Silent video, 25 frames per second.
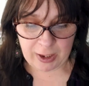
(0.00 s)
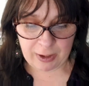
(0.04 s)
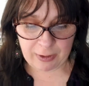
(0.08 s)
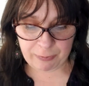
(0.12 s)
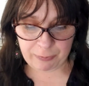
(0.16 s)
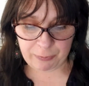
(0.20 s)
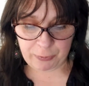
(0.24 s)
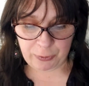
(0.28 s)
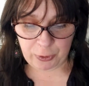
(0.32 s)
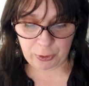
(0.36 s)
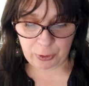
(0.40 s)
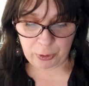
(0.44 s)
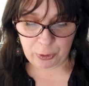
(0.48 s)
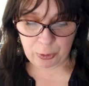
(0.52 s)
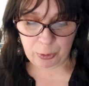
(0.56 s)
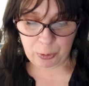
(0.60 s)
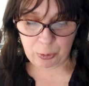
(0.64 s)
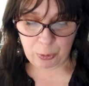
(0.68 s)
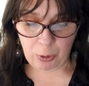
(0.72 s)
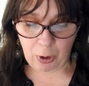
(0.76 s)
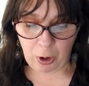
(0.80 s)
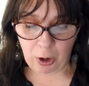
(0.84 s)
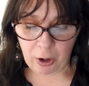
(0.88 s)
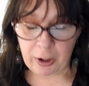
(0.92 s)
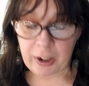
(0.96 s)
If
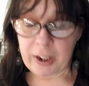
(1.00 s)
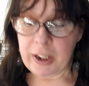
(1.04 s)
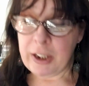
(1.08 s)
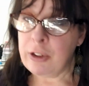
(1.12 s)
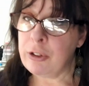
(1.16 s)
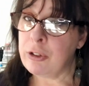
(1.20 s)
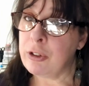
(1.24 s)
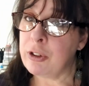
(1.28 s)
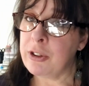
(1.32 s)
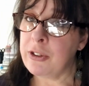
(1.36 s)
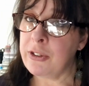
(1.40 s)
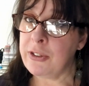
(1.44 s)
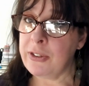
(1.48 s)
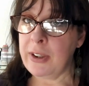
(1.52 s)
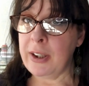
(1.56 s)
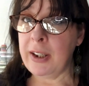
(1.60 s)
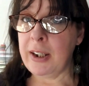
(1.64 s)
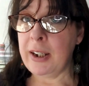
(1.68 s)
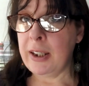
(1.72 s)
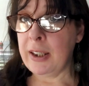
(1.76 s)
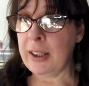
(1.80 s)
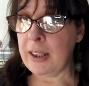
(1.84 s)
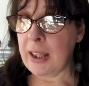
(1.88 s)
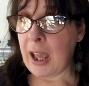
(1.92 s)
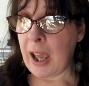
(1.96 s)
you are
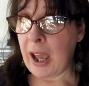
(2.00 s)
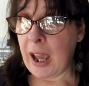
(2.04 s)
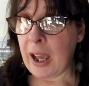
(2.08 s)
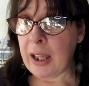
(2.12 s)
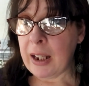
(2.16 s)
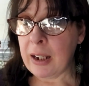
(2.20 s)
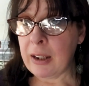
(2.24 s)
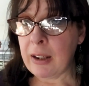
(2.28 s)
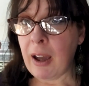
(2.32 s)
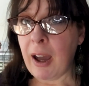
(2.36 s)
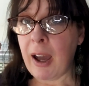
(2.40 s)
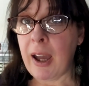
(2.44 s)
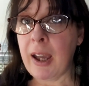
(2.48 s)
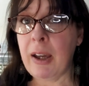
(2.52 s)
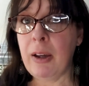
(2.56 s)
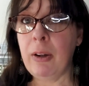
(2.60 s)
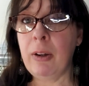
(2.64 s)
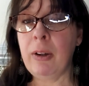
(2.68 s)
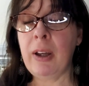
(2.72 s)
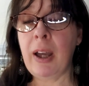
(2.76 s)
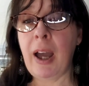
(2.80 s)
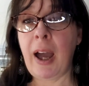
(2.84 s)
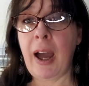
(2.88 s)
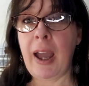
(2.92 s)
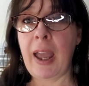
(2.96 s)
interested in that,
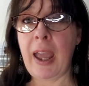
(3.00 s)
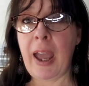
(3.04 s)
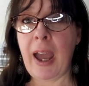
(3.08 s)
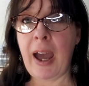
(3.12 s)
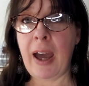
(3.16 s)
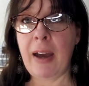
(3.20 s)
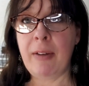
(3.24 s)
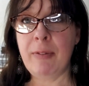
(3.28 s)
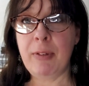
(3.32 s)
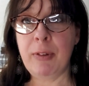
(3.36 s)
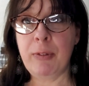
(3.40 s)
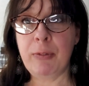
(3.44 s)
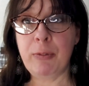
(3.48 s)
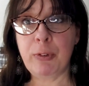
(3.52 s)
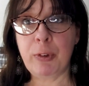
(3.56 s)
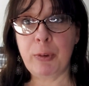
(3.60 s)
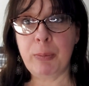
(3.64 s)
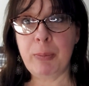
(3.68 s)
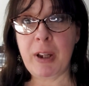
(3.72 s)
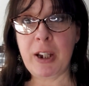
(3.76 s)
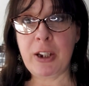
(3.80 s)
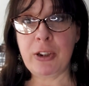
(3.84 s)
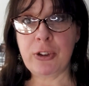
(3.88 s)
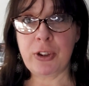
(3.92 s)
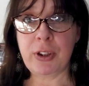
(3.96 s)
I have
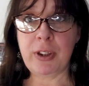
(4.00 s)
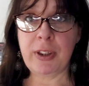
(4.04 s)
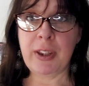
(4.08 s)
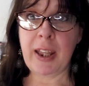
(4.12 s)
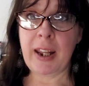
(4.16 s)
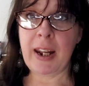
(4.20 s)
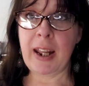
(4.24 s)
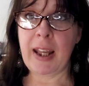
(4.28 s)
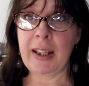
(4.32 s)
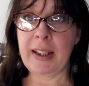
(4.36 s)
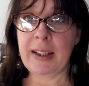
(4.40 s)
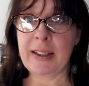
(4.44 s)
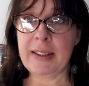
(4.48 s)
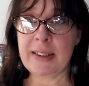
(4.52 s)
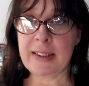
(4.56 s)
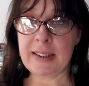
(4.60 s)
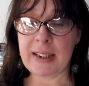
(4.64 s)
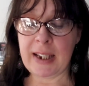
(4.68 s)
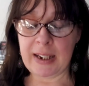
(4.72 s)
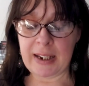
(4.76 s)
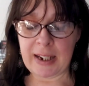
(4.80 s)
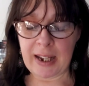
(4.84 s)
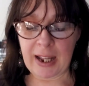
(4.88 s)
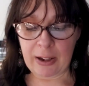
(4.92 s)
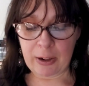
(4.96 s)
information that I can
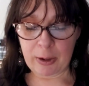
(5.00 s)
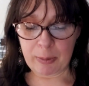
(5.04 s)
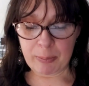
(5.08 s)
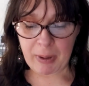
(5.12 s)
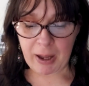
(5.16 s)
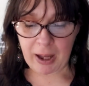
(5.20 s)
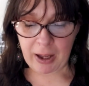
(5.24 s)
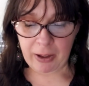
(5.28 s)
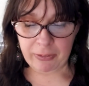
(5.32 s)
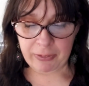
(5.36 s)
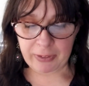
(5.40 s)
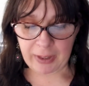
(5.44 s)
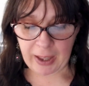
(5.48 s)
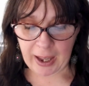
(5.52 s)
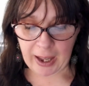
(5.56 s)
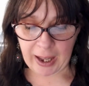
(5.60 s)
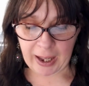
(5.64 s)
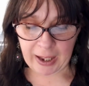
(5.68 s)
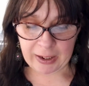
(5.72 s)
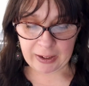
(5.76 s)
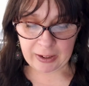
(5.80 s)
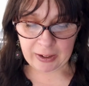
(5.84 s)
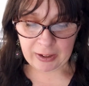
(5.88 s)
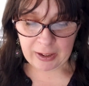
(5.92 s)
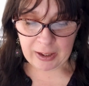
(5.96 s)
send out about
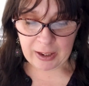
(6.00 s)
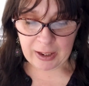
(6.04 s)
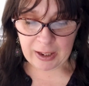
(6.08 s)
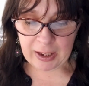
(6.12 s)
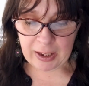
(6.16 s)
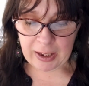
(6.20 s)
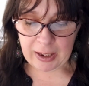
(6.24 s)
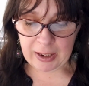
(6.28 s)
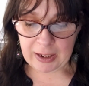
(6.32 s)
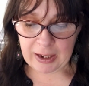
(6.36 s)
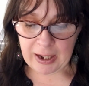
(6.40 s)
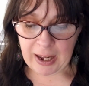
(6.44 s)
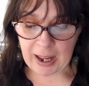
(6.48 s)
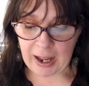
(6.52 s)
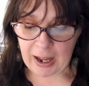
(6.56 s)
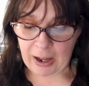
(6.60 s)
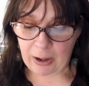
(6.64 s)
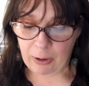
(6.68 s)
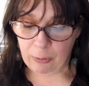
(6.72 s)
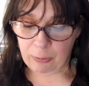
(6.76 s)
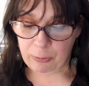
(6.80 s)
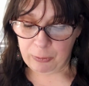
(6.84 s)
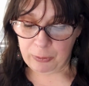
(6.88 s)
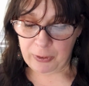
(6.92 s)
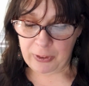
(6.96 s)
that.
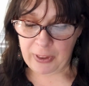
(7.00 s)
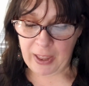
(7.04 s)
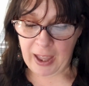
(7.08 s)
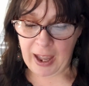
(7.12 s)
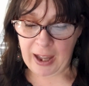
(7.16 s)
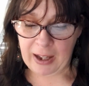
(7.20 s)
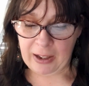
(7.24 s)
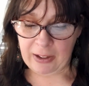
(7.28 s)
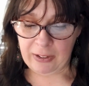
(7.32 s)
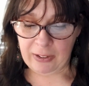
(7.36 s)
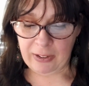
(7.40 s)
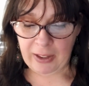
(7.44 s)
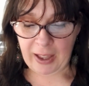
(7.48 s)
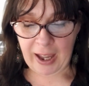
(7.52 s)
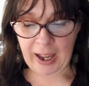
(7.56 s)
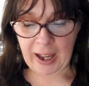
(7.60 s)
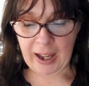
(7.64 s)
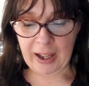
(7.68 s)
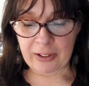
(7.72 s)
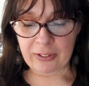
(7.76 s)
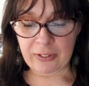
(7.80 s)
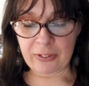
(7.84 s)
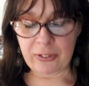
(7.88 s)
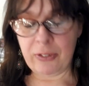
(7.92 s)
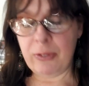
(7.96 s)
Now, for that
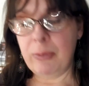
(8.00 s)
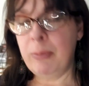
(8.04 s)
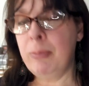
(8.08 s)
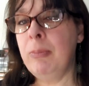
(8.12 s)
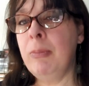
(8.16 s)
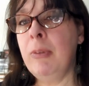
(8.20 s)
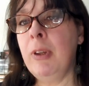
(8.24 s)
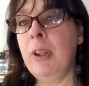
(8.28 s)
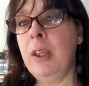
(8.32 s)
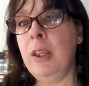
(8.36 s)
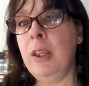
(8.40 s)
class,